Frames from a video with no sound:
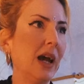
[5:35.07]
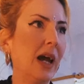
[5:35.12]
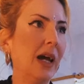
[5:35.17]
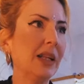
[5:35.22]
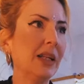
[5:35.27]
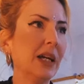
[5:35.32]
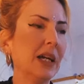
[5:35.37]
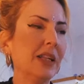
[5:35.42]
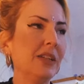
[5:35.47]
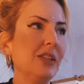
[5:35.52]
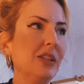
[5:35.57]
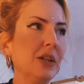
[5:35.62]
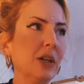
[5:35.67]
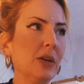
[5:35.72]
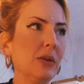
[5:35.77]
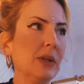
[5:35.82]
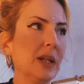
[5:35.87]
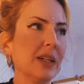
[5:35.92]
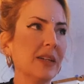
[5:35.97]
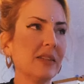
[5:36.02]
And, and you
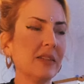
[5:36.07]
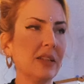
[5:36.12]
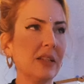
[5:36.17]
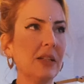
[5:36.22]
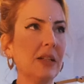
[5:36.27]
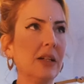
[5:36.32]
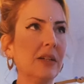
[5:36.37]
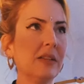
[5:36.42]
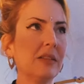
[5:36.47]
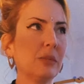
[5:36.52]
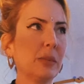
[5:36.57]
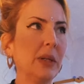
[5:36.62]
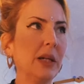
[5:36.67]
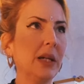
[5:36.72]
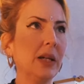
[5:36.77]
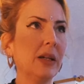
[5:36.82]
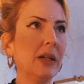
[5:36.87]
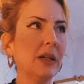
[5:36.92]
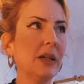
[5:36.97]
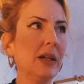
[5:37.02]
know, like I said last
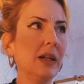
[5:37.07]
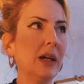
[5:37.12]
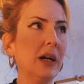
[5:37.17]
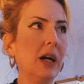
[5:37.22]
week,